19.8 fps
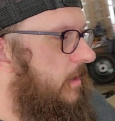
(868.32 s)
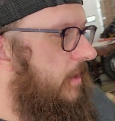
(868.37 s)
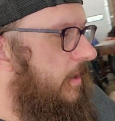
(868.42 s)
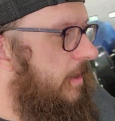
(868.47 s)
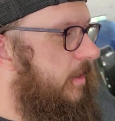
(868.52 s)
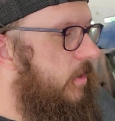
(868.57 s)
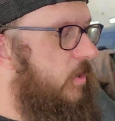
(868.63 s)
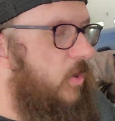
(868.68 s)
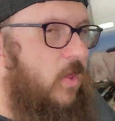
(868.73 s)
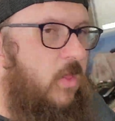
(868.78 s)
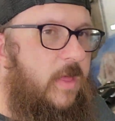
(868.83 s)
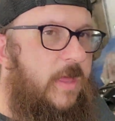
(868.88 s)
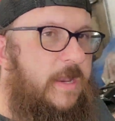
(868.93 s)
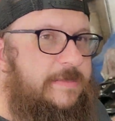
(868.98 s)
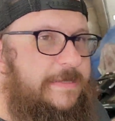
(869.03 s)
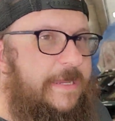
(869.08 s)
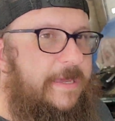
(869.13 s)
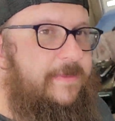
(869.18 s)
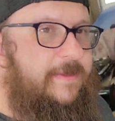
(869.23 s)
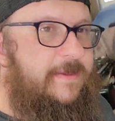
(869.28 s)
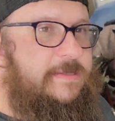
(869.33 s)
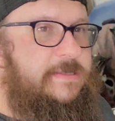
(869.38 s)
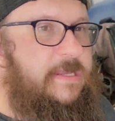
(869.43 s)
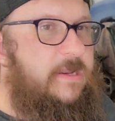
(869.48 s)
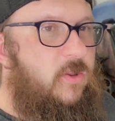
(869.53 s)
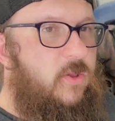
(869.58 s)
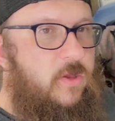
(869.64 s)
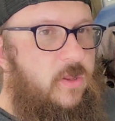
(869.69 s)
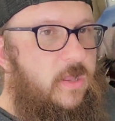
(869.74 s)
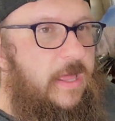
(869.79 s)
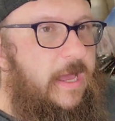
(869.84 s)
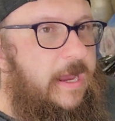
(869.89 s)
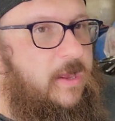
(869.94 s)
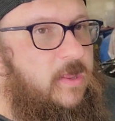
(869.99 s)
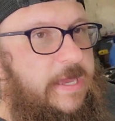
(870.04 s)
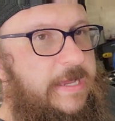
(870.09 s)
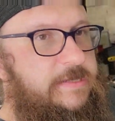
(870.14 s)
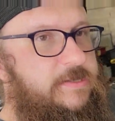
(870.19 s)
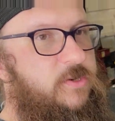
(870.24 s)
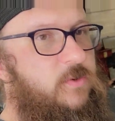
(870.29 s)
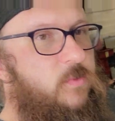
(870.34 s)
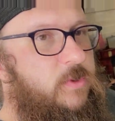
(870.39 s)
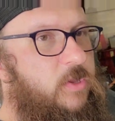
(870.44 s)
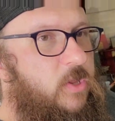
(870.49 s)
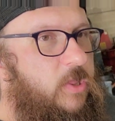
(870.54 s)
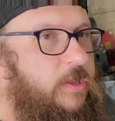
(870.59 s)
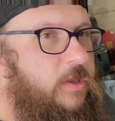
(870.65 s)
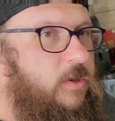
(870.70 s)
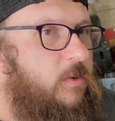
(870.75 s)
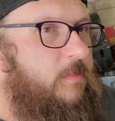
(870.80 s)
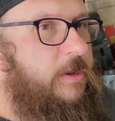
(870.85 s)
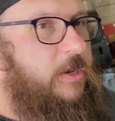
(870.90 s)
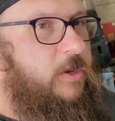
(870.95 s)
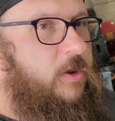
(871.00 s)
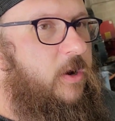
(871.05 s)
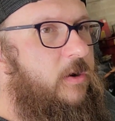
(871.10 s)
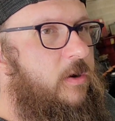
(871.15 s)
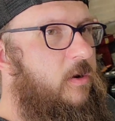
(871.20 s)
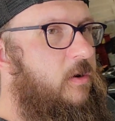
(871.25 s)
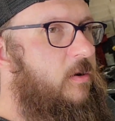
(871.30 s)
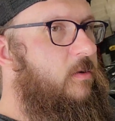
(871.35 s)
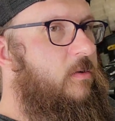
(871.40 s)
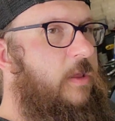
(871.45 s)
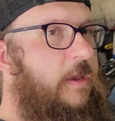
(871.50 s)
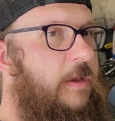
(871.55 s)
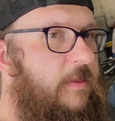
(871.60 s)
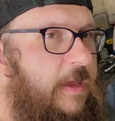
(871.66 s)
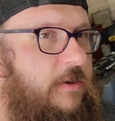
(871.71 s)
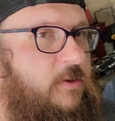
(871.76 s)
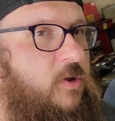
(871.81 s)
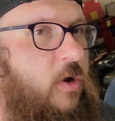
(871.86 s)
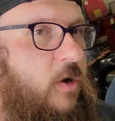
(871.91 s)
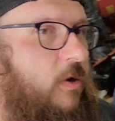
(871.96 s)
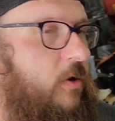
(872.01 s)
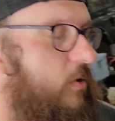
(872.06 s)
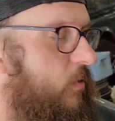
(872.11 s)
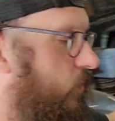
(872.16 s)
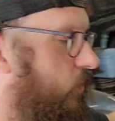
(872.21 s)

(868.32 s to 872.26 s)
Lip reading: and in all honesty, I think it's going to look a lot classier with a little bit darker, like that darker